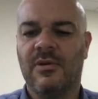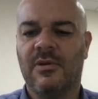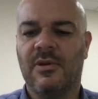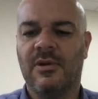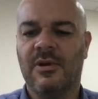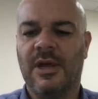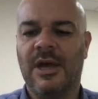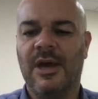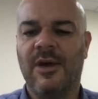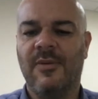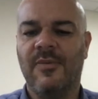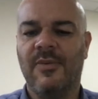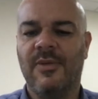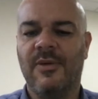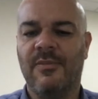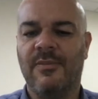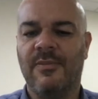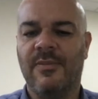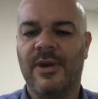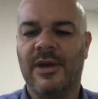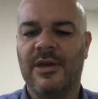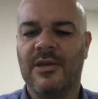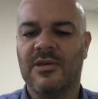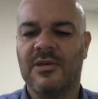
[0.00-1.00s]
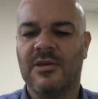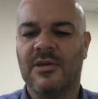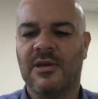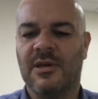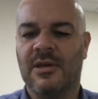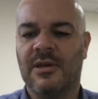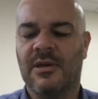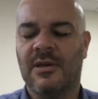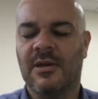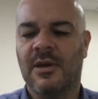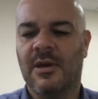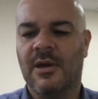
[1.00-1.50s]
help them,
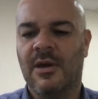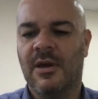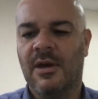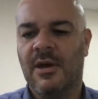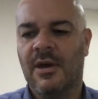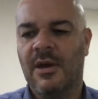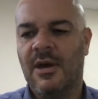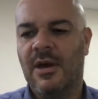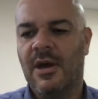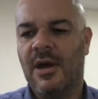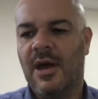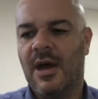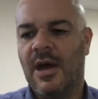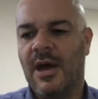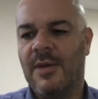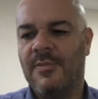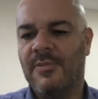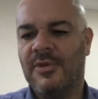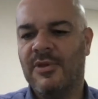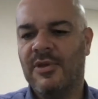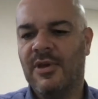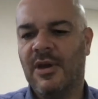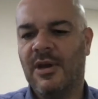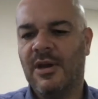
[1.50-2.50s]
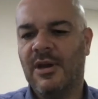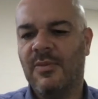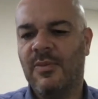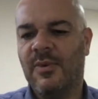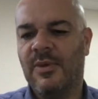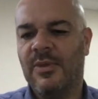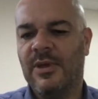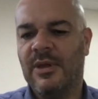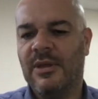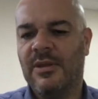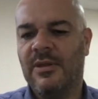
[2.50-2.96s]
basically. Certainly within